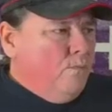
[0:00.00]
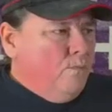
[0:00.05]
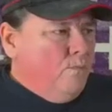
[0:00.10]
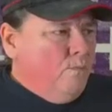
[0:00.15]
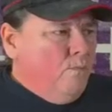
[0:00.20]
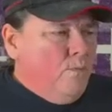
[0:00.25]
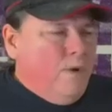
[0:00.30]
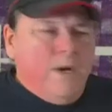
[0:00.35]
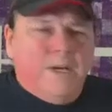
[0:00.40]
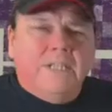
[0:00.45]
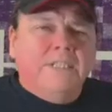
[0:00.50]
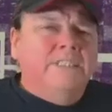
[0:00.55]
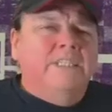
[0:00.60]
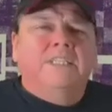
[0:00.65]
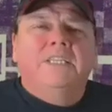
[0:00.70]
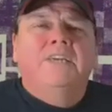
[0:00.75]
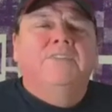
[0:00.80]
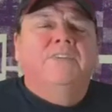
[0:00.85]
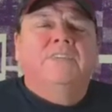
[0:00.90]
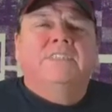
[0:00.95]
where does it
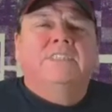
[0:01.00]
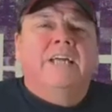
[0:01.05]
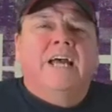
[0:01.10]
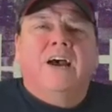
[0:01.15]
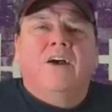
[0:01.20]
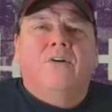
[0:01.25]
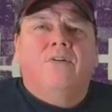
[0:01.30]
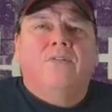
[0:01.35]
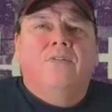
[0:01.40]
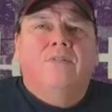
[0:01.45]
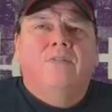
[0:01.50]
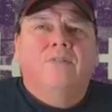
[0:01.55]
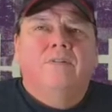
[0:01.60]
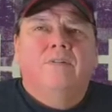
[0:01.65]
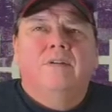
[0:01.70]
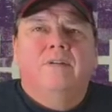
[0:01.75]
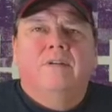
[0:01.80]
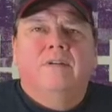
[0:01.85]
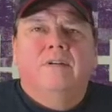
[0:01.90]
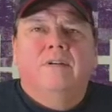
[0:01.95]
leave us now?
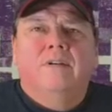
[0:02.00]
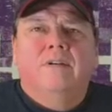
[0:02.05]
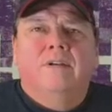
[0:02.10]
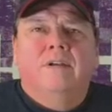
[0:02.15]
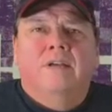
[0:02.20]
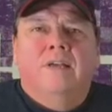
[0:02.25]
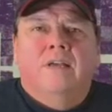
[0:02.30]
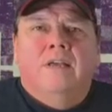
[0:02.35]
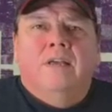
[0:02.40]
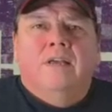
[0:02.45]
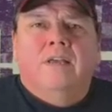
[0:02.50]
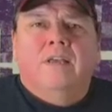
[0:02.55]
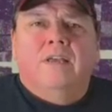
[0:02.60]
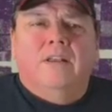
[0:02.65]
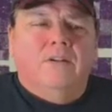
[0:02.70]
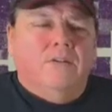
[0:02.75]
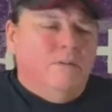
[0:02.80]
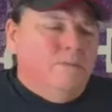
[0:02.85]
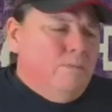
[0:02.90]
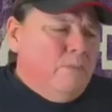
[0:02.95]
you
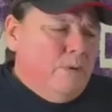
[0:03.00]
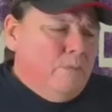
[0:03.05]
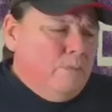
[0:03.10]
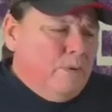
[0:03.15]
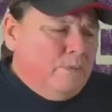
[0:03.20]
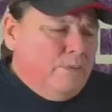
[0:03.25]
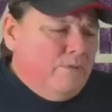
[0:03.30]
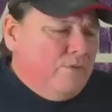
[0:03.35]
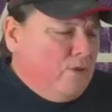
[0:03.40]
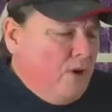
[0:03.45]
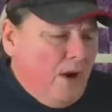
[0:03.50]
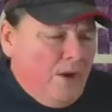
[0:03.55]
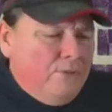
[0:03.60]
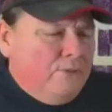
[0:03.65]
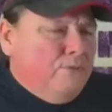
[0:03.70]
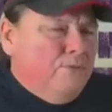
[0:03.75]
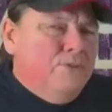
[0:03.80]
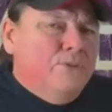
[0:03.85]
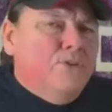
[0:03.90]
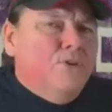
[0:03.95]
know, when we've gone
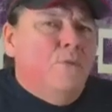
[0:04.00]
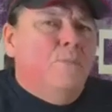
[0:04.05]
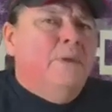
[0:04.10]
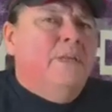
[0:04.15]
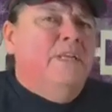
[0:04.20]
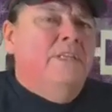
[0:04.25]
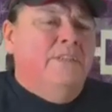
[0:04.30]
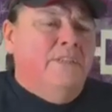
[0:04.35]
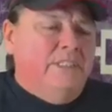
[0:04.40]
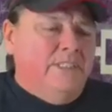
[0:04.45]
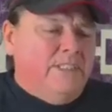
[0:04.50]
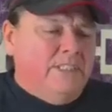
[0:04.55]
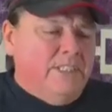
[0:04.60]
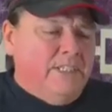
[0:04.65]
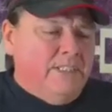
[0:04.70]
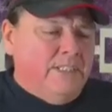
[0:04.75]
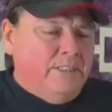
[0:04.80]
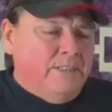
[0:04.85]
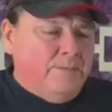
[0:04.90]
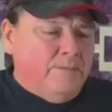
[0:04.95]
through so many of these
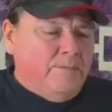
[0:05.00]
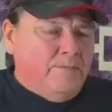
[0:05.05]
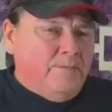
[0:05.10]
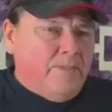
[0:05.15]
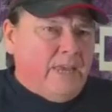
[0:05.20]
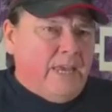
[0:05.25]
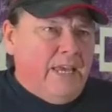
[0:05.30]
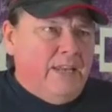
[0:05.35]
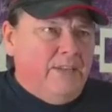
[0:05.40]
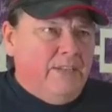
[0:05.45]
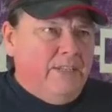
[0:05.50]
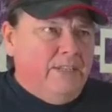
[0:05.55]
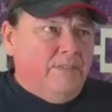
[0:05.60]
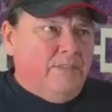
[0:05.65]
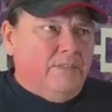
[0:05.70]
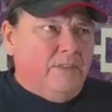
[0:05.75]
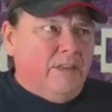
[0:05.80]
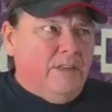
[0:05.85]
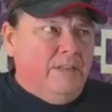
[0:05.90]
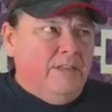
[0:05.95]
things, and
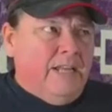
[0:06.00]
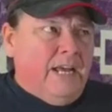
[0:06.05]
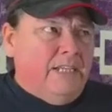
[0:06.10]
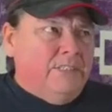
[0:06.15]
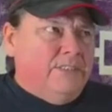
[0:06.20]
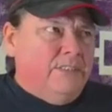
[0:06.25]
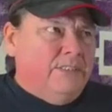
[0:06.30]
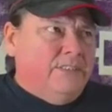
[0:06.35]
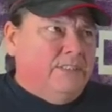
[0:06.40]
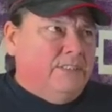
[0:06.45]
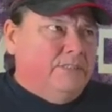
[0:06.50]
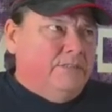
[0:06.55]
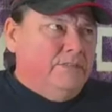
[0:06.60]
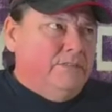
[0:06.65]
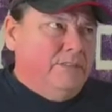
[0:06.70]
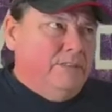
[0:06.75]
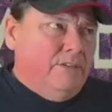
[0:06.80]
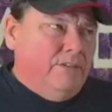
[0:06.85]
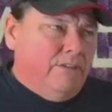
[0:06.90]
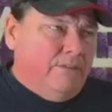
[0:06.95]
not just,
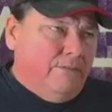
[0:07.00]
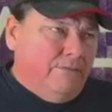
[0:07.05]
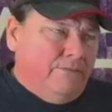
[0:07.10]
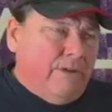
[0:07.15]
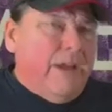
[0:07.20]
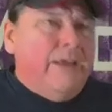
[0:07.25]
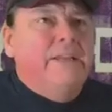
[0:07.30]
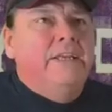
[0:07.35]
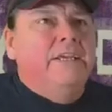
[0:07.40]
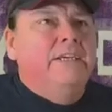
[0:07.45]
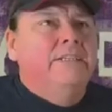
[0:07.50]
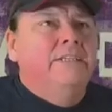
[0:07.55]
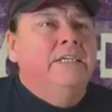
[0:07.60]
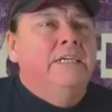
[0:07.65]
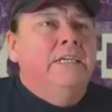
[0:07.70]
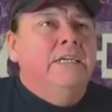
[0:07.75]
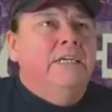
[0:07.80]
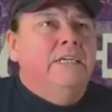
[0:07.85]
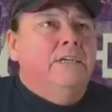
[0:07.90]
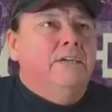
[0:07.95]
you know, fighting
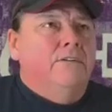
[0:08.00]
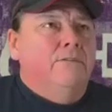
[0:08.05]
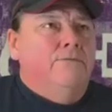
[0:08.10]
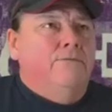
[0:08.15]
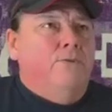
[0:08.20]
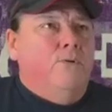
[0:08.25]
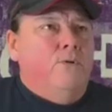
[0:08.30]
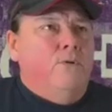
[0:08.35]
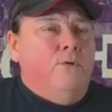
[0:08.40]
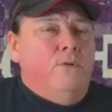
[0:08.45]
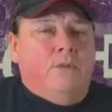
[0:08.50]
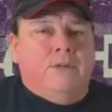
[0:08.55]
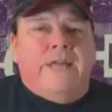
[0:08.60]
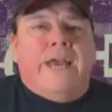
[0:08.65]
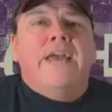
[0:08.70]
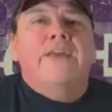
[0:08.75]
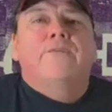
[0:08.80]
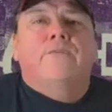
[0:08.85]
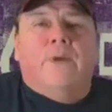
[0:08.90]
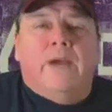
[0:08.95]
for
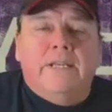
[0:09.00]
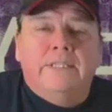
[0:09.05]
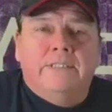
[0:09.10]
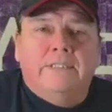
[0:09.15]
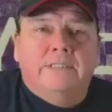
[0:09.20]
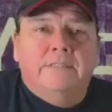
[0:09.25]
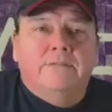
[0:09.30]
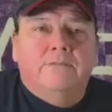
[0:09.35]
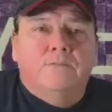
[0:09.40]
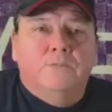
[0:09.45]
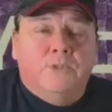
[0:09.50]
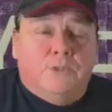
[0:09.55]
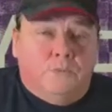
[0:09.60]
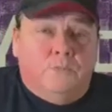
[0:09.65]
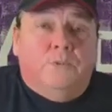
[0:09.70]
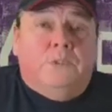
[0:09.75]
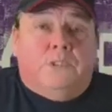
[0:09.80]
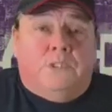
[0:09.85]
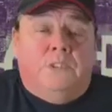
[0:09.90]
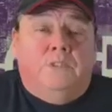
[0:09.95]
land rights, which
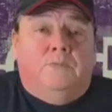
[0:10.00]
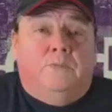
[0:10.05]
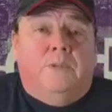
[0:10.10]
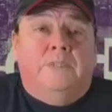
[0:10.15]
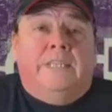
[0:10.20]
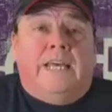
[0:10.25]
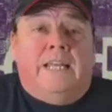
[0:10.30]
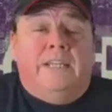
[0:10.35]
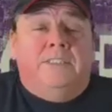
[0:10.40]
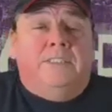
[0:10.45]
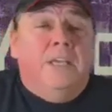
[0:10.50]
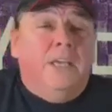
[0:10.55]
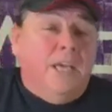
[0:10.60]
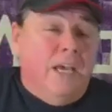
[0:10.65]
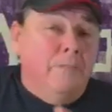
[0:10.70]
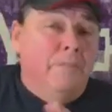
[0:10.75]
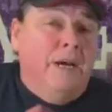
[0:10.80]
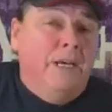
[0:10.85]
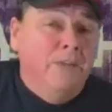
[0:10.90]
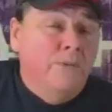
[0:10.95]
which is what that is.
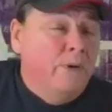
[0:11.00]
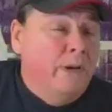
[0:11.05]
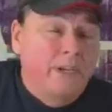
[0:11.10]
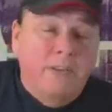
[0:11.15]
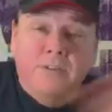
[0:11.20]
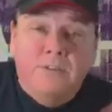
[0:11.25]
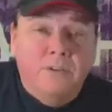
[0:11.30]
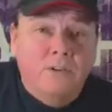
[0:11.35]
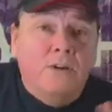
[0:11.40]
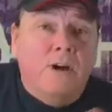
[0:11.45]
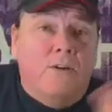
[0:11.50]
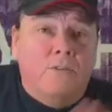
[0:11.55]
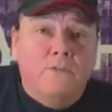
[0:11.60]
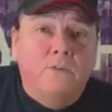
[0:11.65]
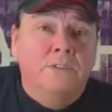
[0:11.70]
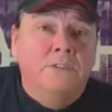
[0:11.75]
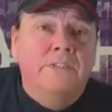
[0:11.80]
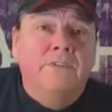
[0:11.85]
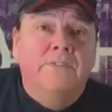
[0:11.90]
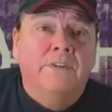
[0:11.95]
And by the way, the golf
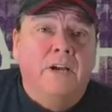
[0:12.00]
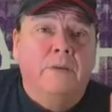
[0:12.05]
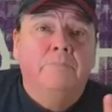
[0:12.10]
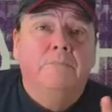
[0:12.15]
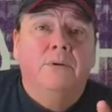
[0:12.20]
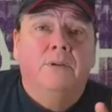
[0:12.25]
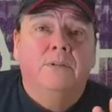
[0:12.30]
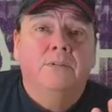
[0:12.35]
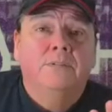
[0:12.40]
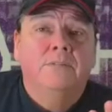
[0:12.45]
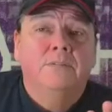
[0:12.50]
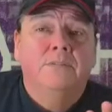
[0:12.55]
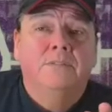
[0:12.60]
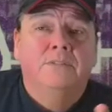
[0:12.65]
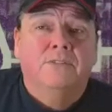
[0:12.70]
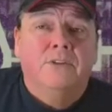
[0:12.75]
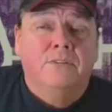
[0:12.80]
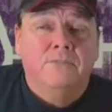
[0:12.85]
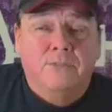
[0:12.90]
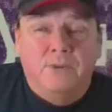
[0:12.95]
course never got built.
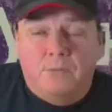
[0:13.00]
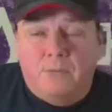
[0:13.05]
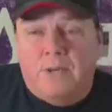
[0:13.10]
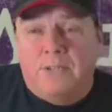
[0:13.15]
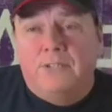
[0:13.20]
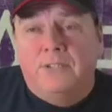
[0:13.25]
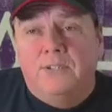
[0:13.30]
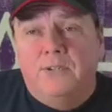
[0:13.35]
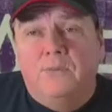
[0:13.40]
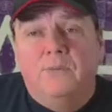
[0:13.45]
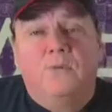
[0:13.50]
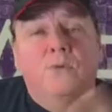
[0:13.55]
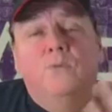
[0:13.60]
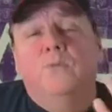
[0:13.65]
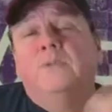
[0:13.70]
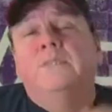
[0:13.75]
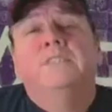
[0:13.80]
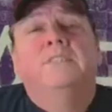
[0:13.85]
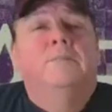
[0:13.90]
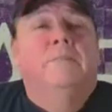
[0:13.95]
So if you're wondering who
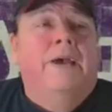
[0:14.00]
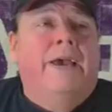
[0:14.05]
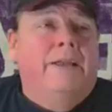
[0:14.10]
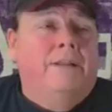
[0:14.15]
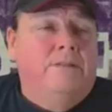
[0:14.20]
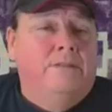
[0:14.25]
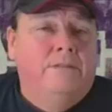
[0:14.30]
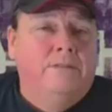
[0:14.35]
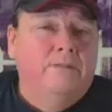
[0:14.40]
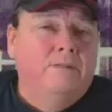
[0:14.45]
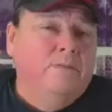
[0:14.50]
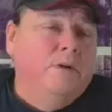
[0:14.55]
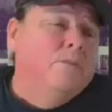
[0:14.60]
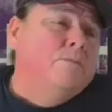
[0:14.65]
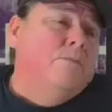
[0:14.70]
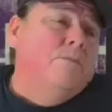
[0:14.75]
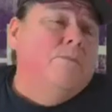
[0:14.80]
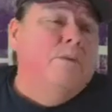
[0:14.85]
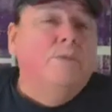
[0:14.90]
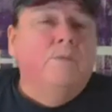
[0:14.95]
wins the battle,
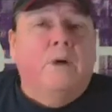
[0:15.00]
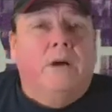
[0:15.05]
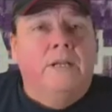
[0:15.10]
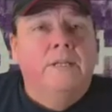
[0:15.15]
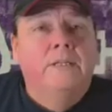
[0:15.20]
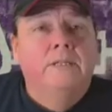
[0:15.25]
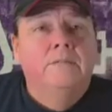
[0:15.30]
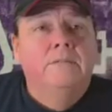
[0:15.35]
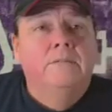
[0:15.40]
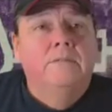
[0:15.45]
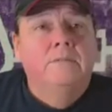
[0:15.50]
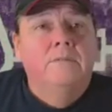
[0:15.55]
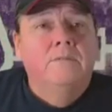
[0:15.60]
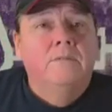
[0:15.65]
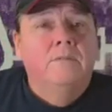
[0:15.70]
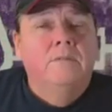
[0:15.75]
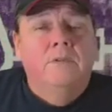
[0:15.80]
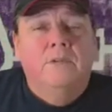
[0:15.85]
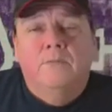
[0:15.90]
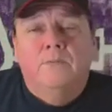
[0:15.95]
well, we won it.
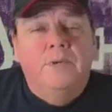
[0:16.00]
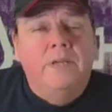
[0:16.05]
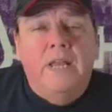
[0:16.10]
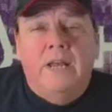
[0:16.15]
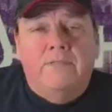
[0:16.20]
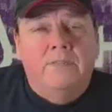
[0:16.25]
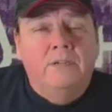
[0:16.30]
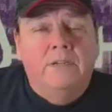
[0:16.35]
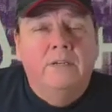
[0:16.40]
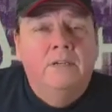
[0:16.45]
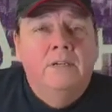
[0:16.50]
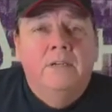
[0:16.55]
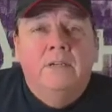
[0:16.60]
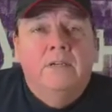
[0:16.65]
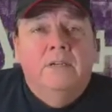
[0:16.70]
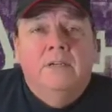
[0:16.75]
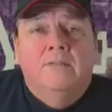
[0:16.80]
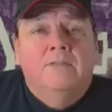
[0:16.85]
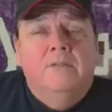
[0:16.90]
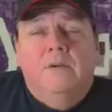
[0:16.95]
We never,
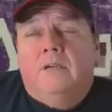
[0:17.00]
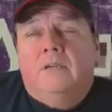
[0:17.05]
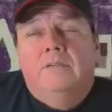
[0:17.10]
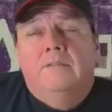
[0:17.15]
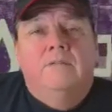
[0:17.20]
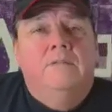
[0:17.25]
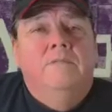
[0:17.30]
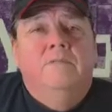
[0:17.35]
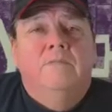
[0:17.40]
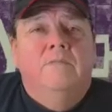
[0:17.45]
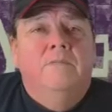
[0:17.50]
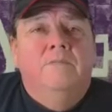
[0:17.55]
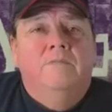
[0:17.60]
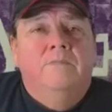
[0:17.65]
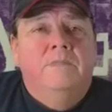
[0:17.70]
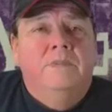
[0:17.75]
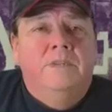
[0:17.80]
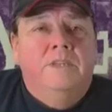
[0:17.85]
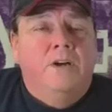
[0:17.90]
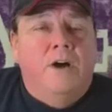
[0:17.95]

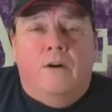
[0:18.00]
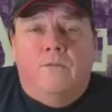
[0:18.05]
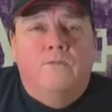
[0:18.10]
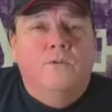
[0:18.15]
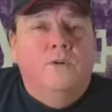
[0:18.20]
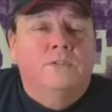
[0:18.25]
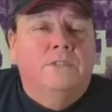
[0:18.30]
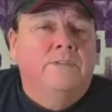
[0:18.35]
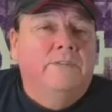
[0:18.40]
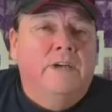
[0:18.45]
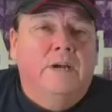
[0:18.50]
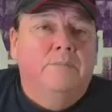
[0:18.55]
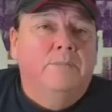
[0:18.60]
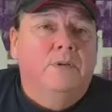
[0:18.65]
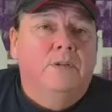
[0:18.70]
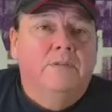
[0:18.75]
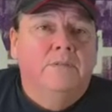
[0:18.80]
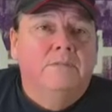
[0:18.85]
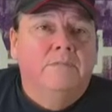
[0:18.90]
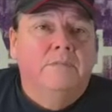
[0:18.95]
the golf course never got
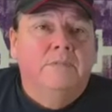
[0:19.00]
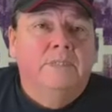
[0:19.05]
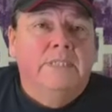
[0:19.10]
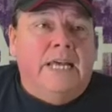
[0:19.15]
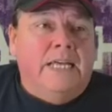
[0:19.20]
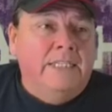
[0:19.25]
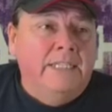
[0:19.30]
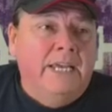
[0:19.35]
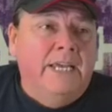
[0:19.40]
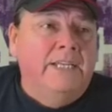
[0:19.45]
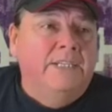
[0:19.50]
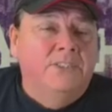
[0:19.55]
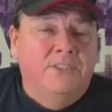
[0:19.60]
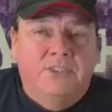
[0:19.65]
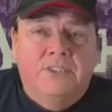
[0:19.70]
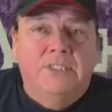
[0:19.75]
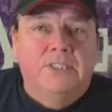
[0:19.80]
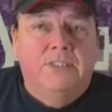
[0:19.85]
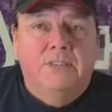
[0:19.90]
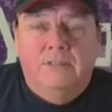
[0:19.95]
built. That land is
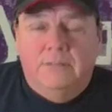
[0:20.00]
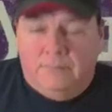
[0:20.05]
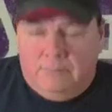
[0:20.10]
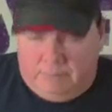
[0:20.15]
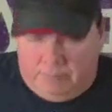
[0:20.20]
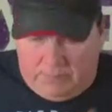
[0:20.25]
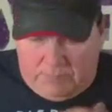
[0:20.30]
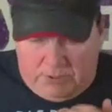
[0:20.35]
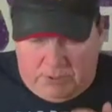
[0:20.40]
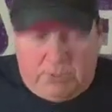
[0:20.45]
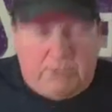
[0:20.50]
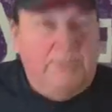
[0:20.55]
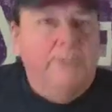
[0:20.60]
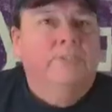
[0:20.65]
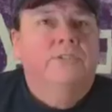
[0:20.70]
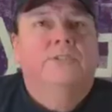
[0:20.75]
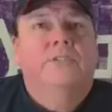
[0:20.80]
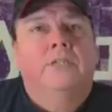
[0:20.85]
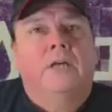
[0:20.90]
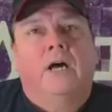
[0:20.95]
still
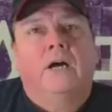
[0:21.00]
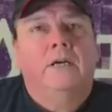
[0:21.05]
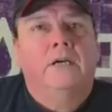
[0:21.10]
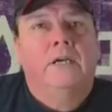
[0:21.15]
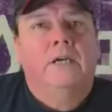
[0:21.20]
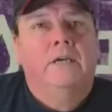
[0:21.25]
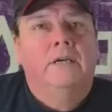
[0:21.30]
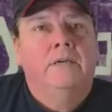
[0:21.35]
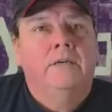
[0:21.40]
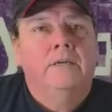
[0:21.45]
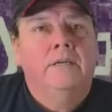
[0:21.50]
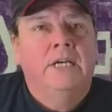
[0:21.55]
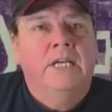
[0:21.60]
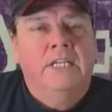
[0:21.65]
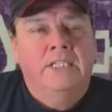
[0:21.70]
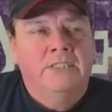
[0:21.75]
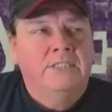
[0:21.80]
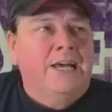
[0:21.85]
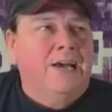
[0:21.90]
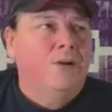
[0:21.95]
Kanehsatake. It
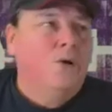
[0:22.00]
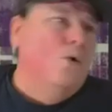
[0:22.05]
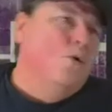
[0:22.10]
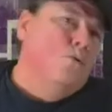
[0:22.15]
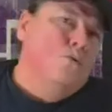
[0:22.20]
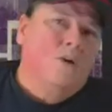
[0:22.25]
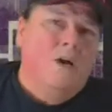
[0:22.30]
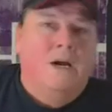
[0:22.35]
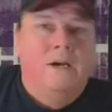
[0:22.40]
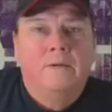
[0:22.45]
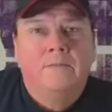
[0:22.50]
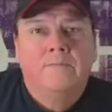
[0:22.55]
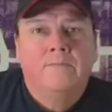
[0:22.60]
is not Oka.